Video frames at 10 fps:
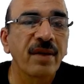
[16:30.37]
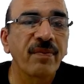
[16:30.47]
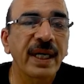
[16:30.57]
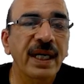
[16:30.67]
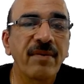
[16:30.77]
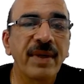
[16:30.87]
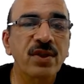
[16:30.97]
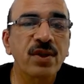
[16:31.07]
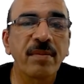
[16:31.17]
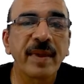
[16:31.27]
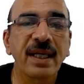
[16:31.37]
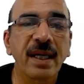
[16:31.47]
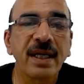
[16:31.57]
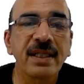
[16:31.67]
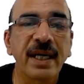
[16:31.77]
Refractive index of
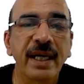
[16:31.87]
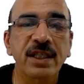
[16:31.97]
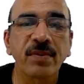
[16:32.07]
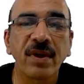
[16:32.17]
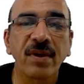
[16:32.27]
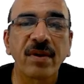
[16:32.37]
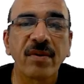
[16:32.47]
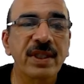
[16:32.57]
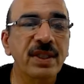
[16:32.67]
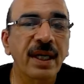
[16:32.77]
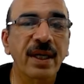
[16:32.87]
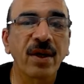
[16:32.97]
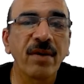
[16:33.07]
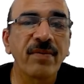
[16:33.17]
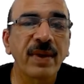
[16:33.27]
material is highest for which
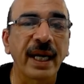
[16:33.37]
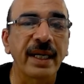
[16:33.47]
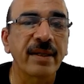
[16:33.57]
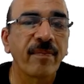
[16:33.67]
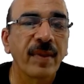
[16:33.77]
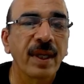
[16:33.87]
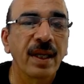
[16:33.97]
color of light?